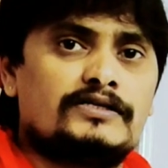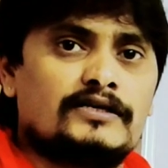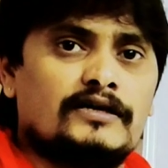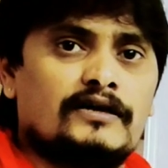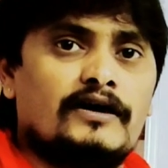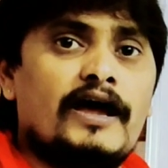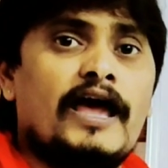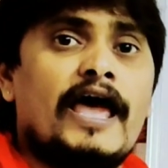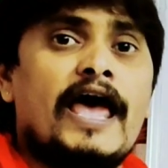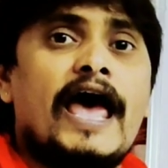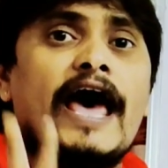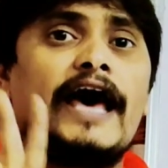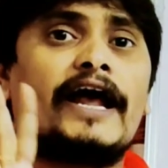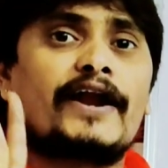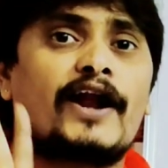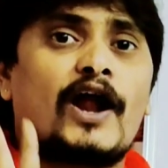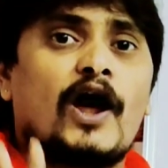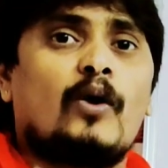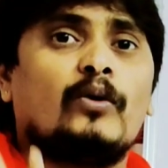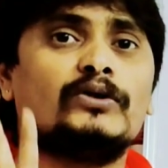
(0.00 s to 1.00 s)

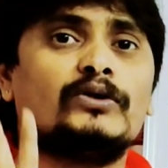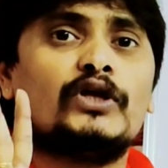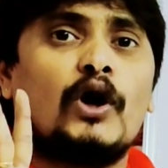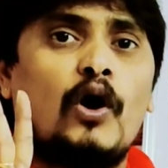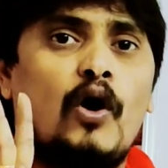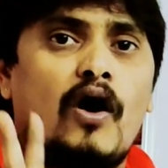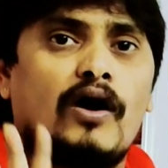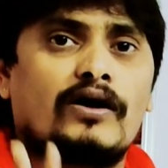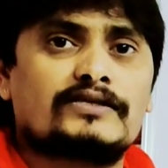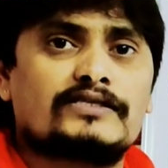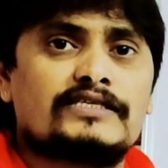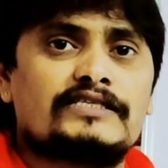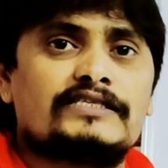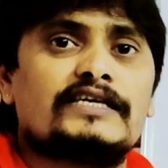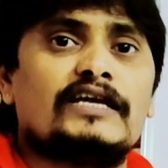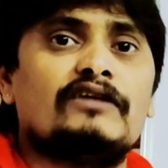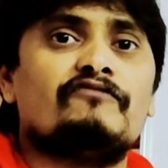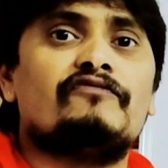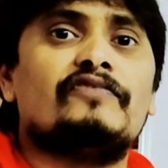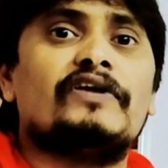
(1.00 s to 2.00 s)
around the
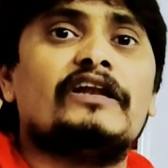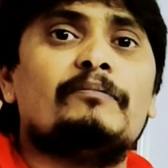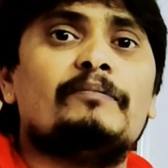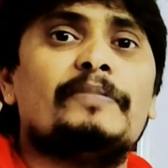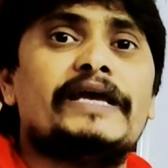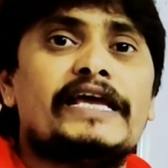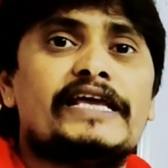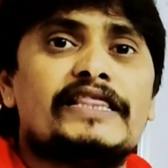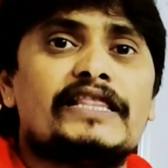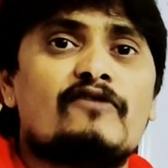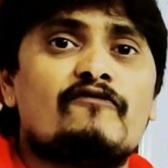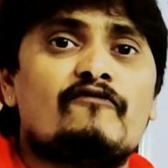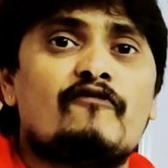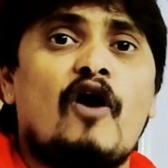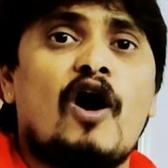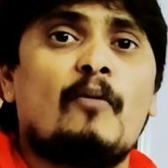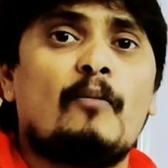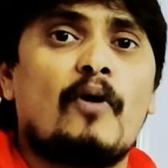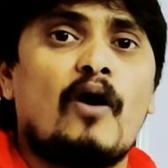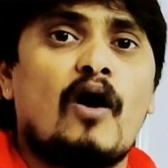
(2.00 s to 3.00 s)
oxygen will be in the
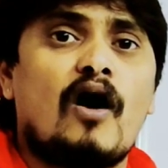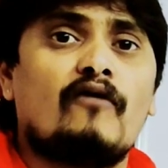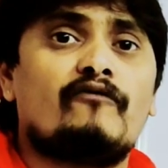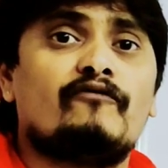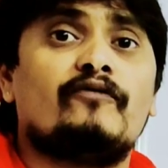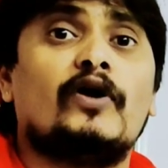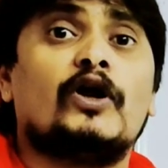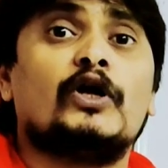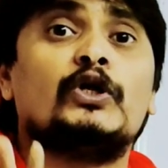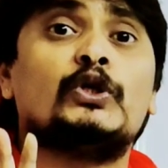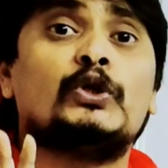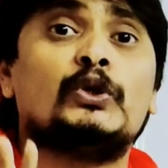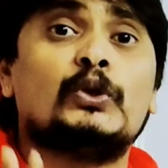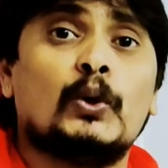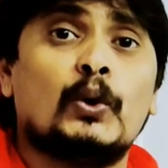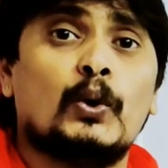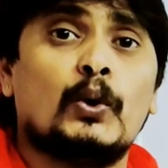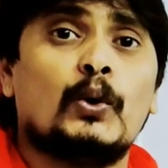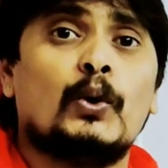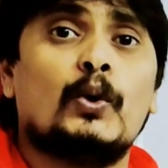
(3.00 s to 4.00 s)
form of
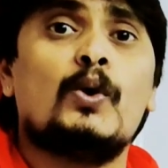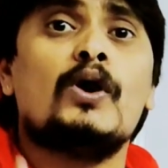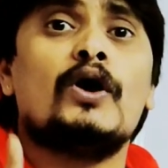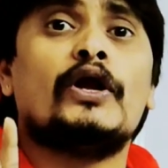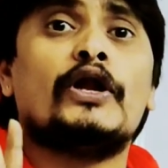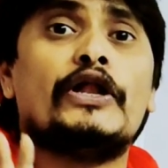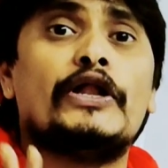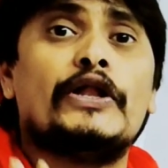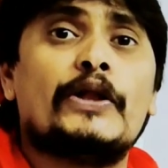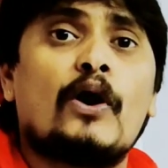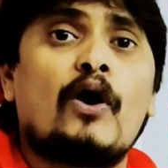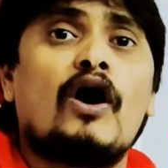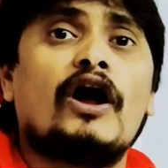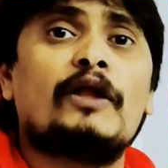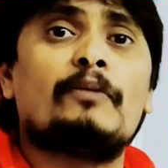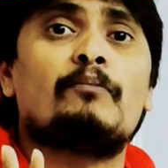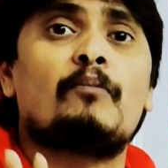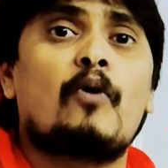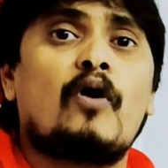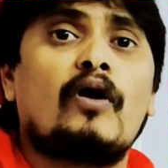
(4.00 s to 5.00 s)
two
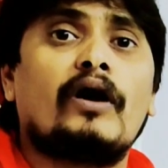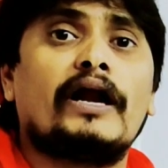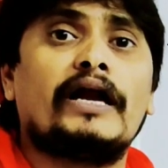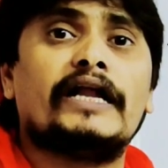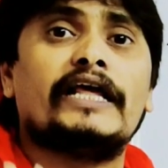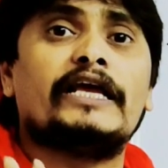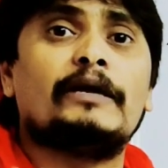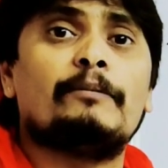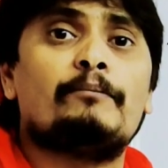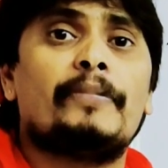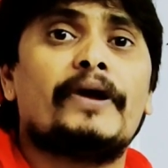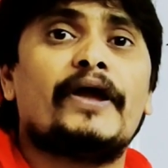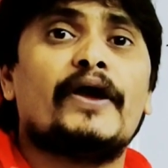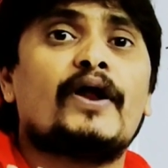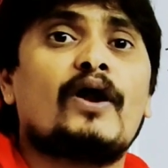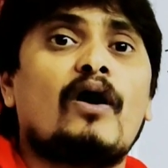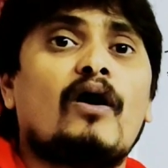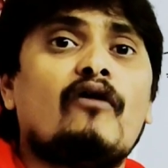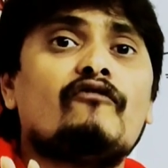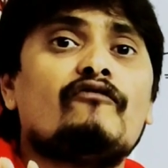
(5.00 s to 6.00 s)
non-bonding
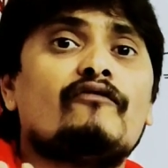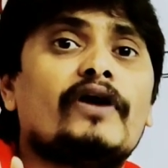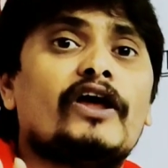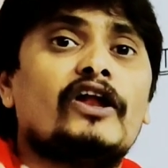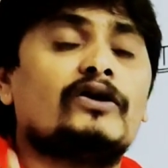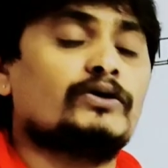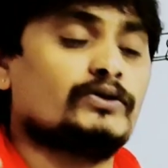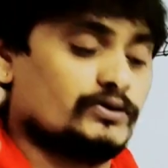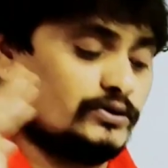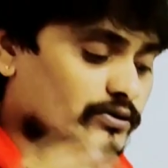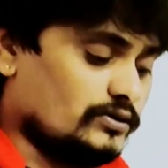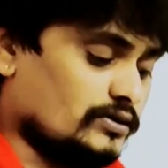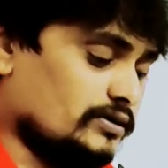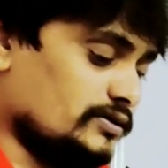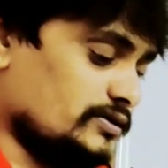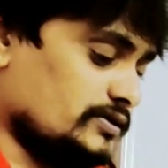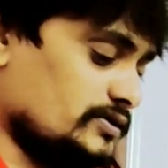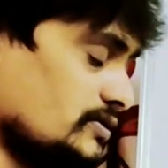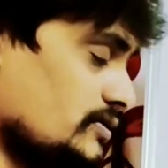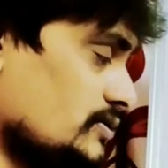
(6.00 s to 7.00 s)
pair of
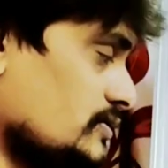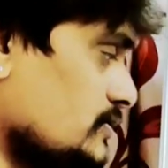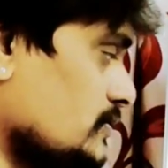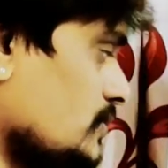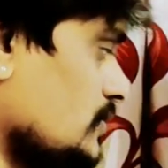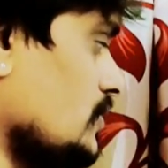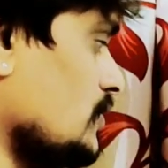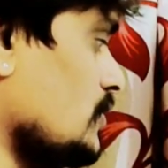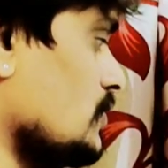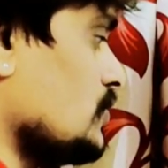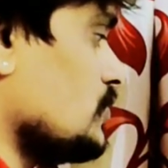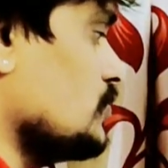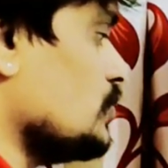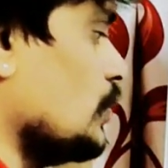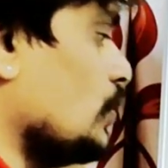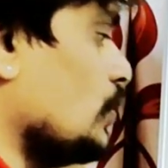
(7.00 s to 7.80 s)
electrons. So